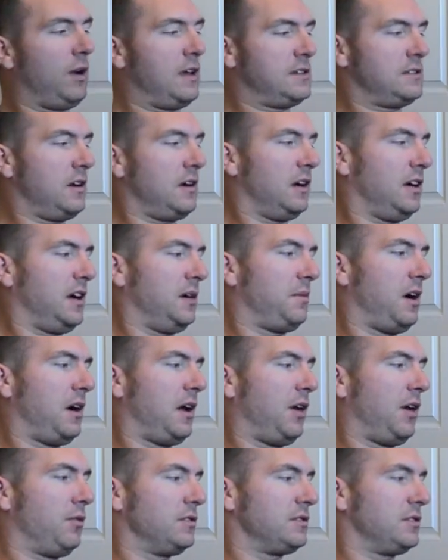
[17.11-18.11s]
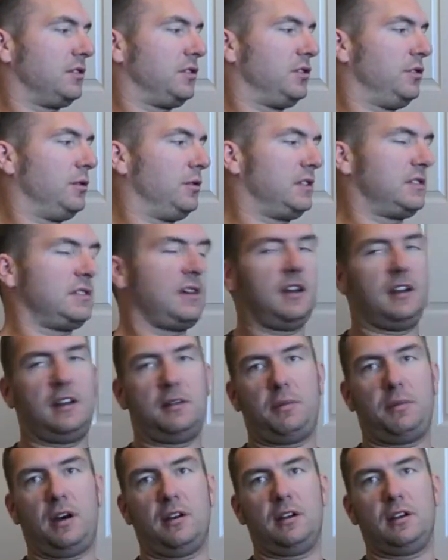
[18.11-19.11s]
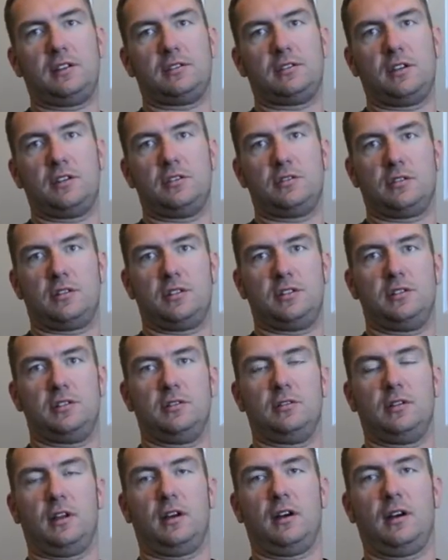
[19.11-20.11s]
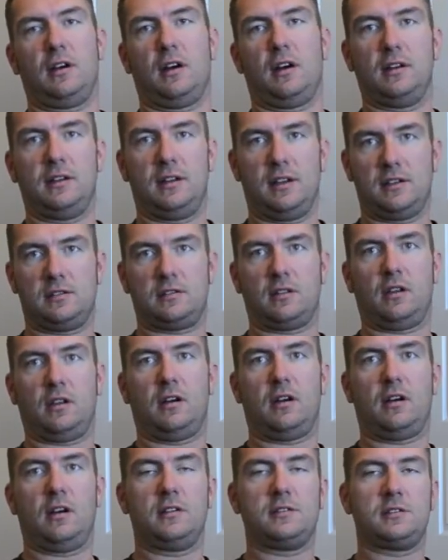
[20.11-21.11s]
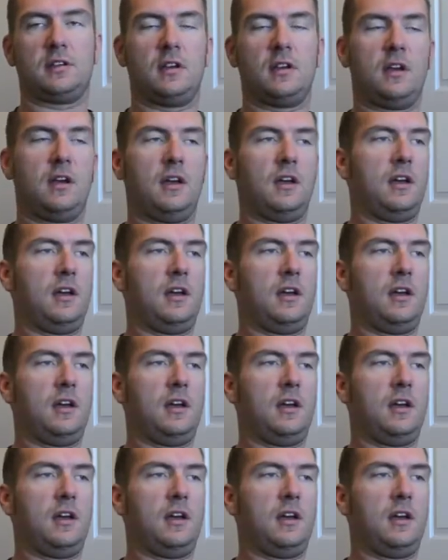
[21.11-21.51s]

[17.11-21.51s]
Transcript: when I saw it come out I wasn't too excited about it because I usually shoot on DSLRs.